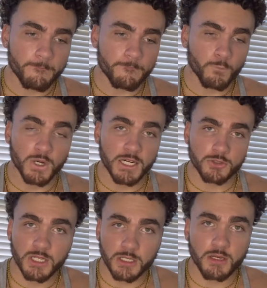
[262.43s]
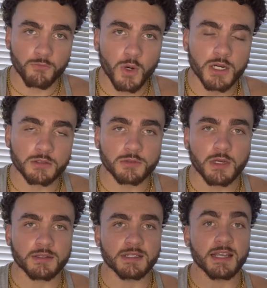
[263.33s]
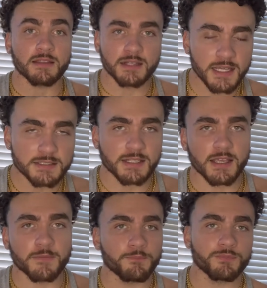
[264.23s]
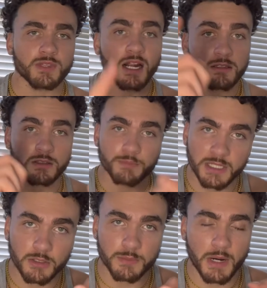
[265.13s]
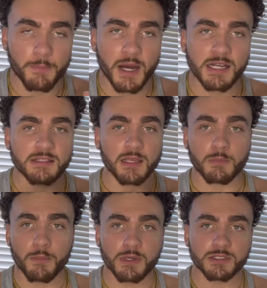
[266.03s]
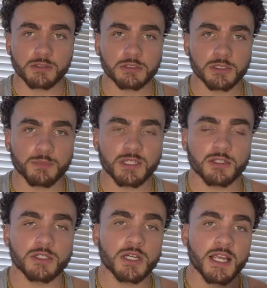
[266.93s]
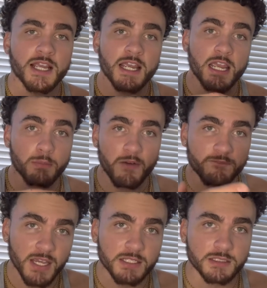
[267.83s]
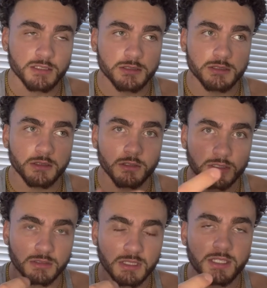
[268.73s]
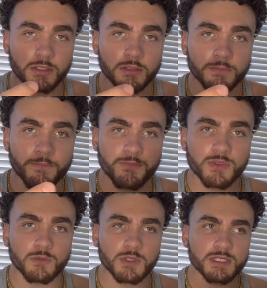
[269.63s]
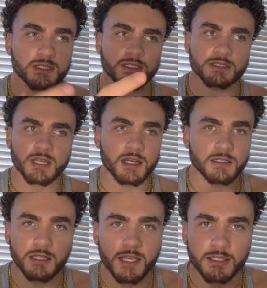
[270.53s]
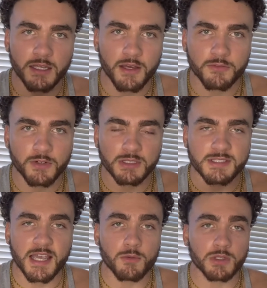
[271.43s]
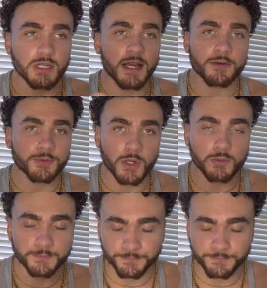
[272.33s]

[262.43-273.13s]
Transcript: when I drink enough water throughout the day, the next day, I look bigger in my body, like my muscles look bigger and my face looks leaner, which is kind of like, how the fuck does that work? I don't know,